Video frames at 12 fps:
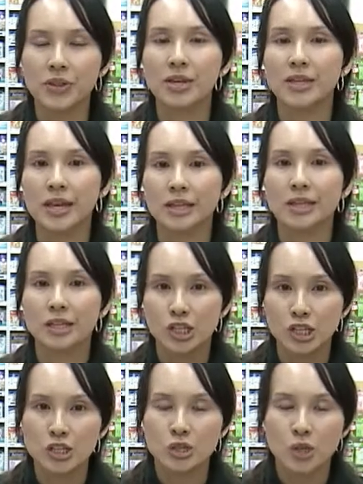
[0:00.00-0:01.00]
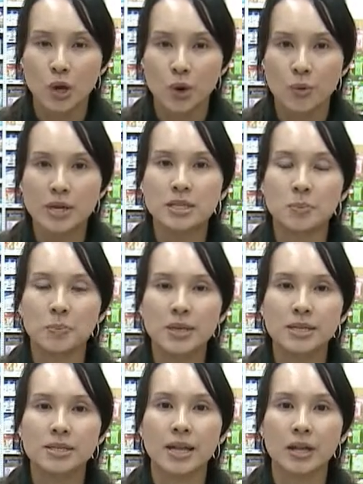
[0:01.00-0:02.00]
yet delicious
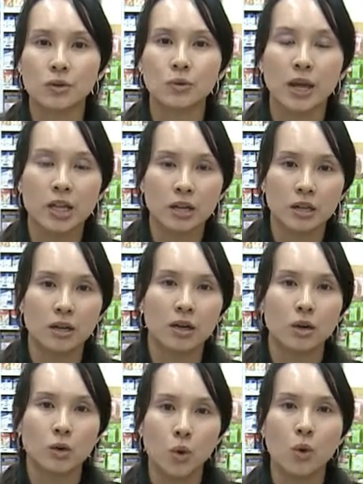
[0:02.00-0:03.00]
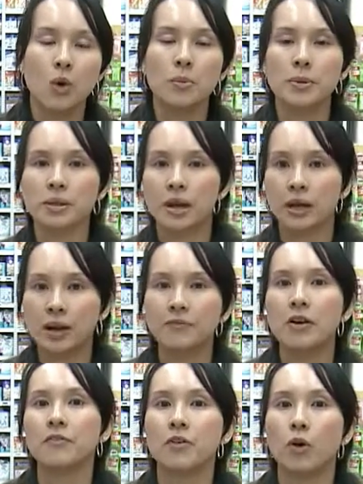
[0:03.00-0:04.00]
recipes that you can go home in the
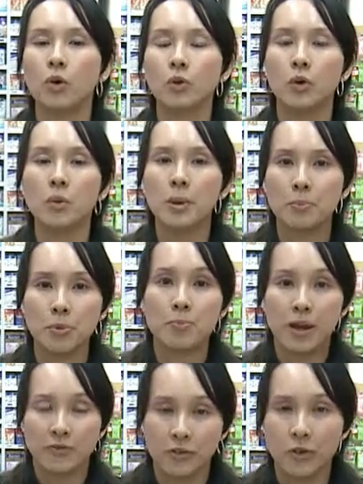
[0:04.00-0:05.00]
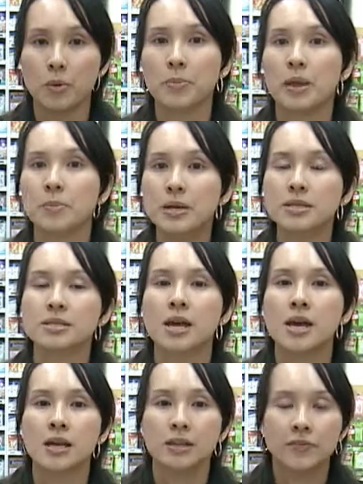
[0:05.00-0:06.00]
comfort of your own home and prepare for your babies.
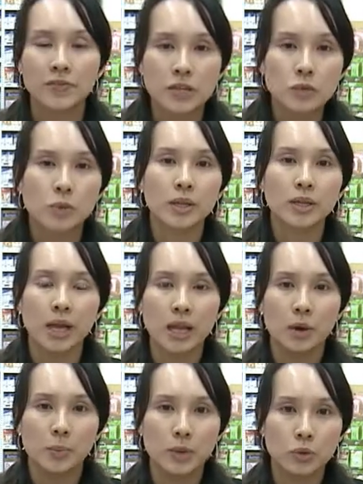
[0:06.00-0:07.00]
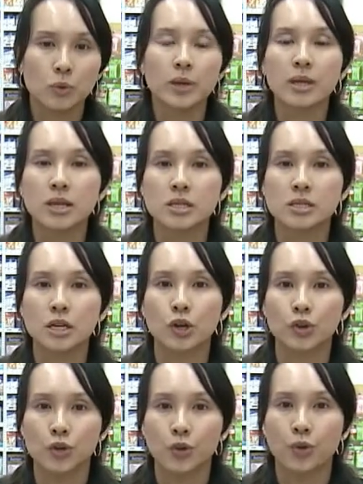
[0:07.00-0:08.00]
The first one that I'll be doing is the
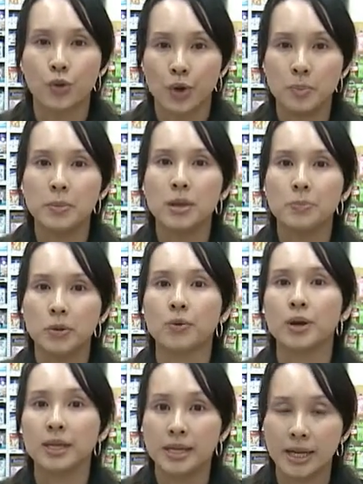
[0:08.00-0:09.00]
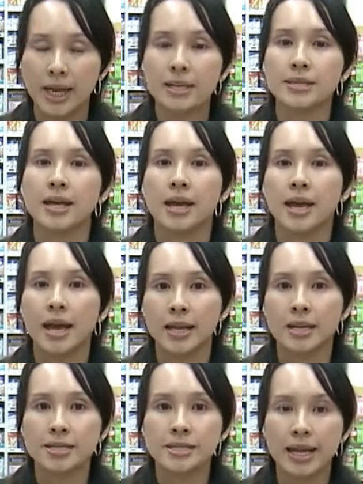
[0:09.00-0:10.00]
creamy puree delights,
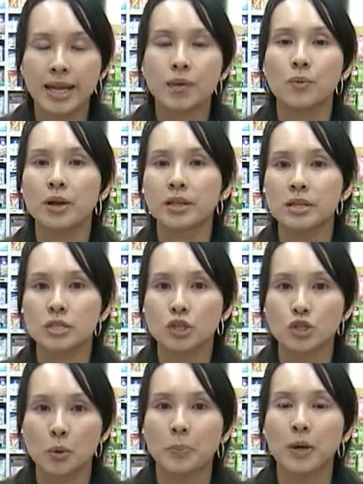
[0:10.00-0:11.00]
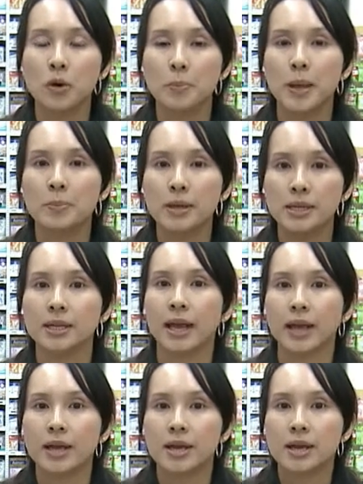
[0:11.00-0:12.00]
and the second one is the tropical baby
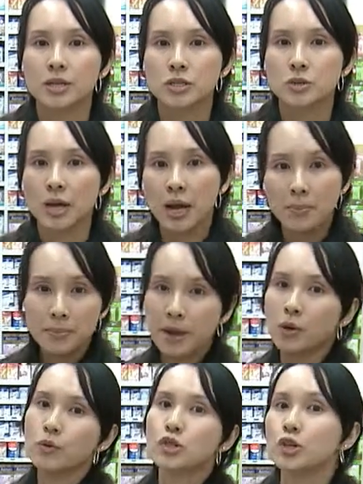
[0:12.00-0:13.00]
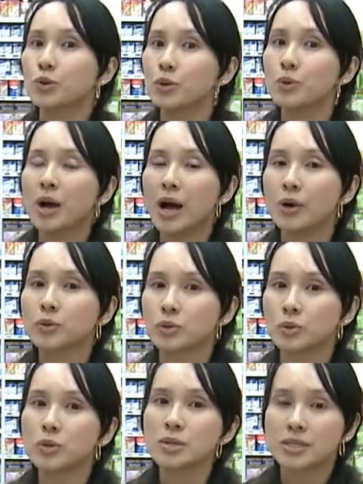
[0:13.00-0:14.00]
delight. So come, I will show you how
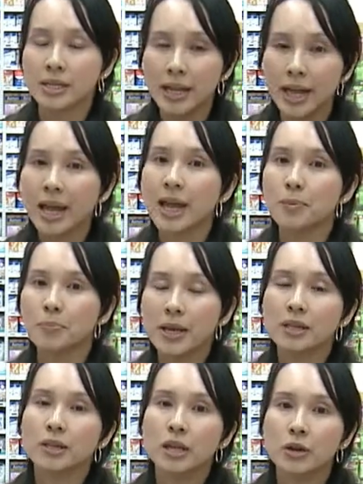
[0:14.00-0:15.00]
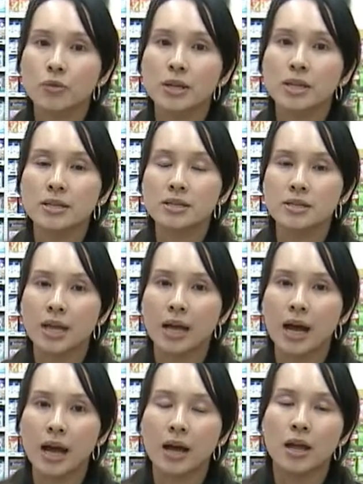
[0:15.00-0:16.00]
to select and pick the ingredients that
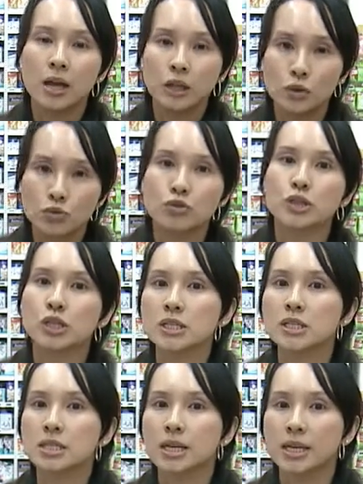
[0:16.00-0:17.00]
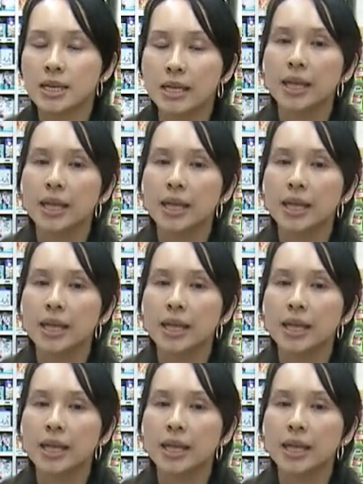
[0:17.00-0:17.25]
are nutritious yet